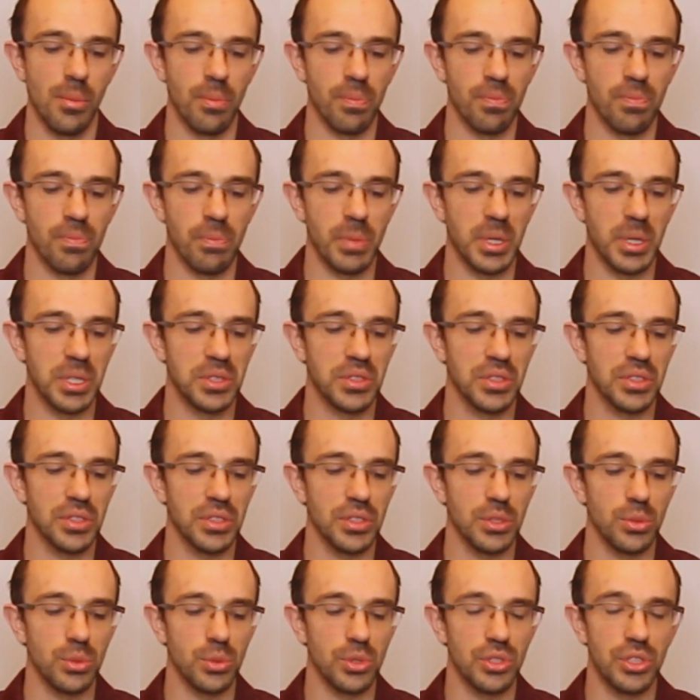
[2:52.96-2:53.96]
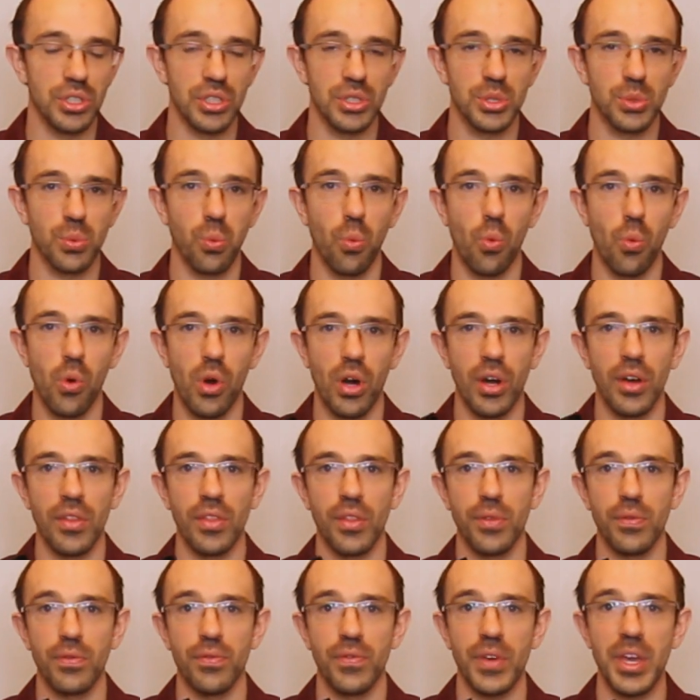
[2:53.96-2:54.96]
Basically, you just want the
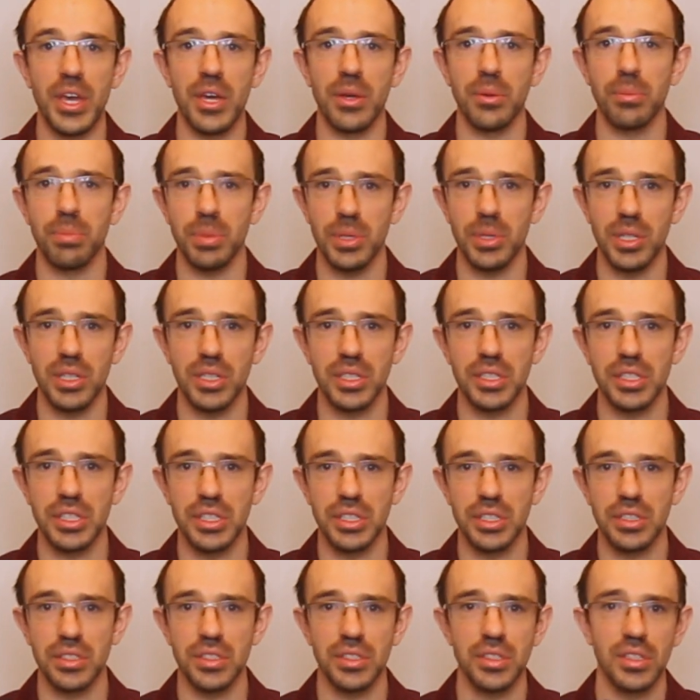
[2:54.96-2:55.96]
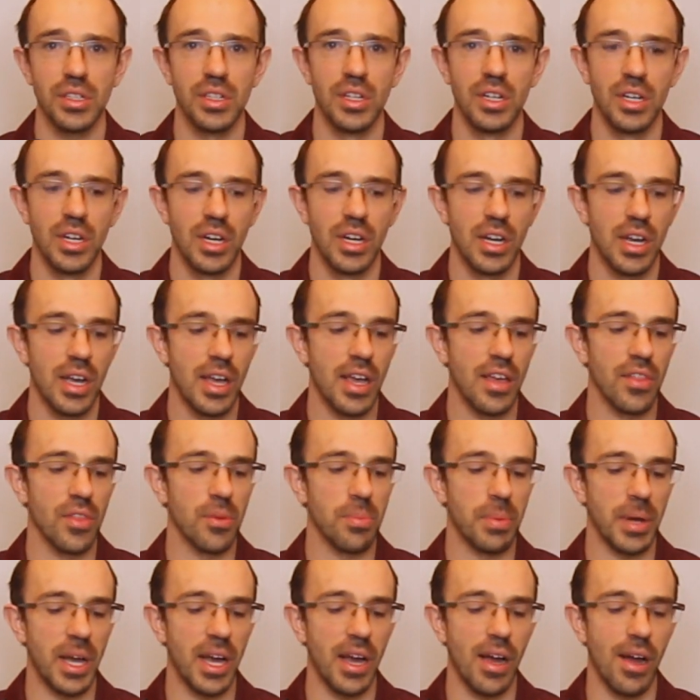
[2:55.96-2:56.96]
fan plugged in and the
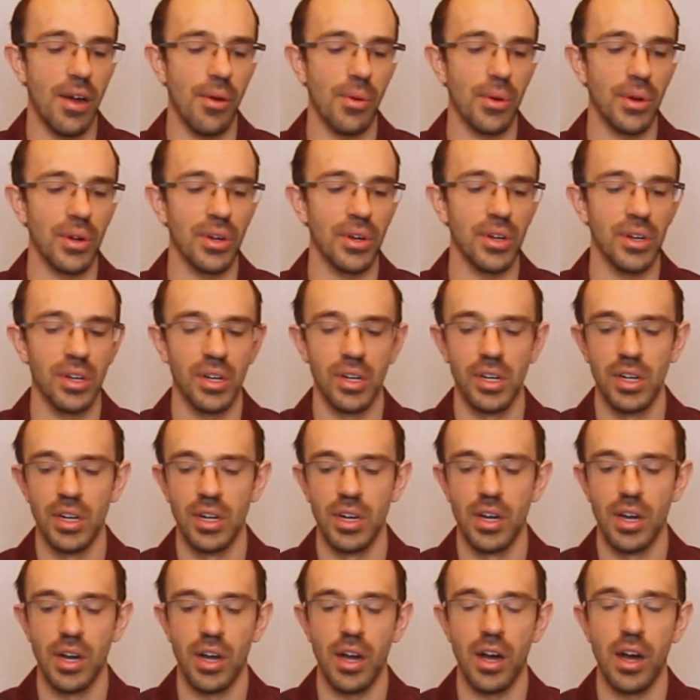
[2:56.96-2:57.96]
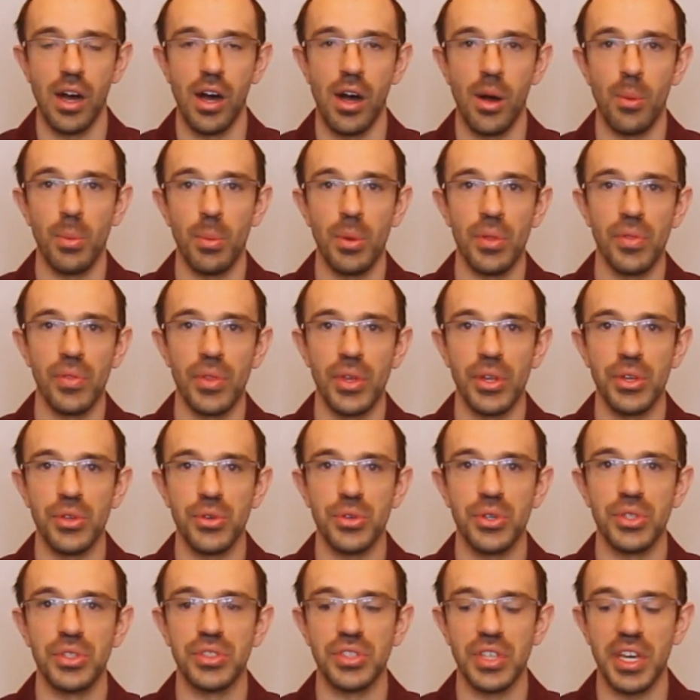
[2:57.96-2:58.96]
power, and then you
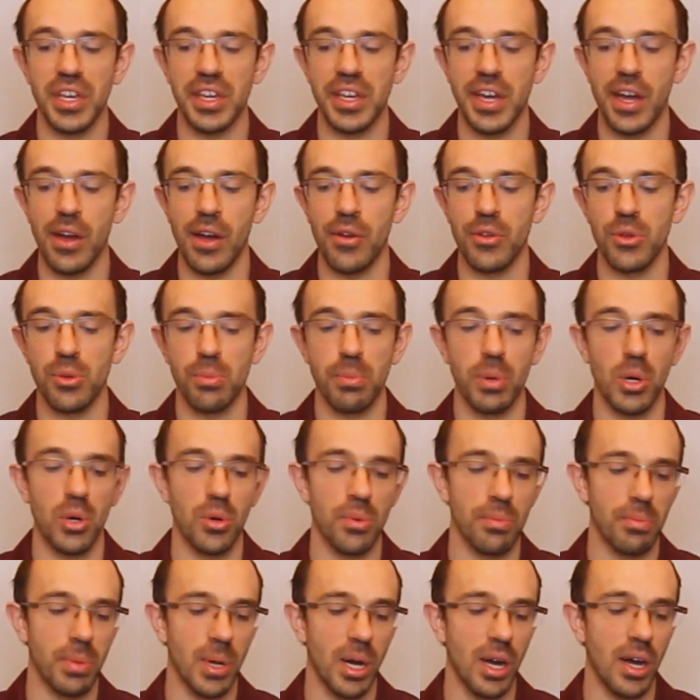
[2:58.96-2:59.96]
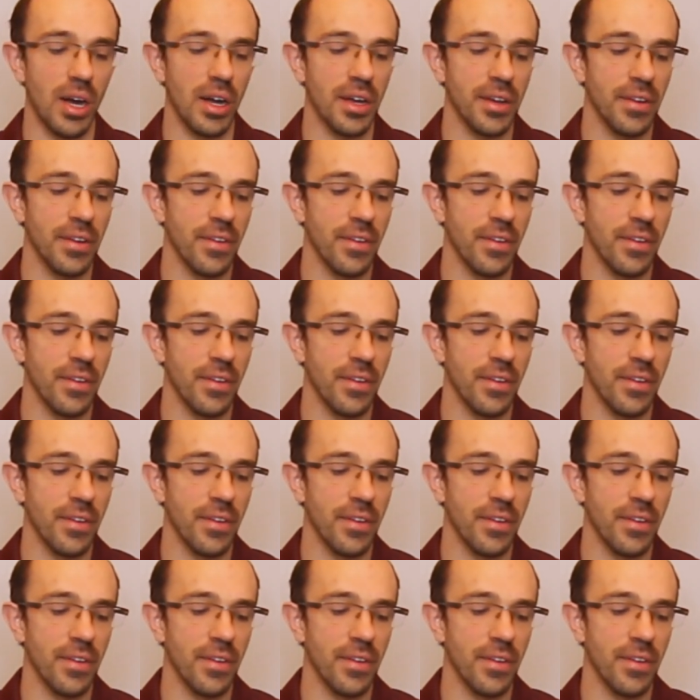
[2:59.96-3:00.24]
could take out your burn pot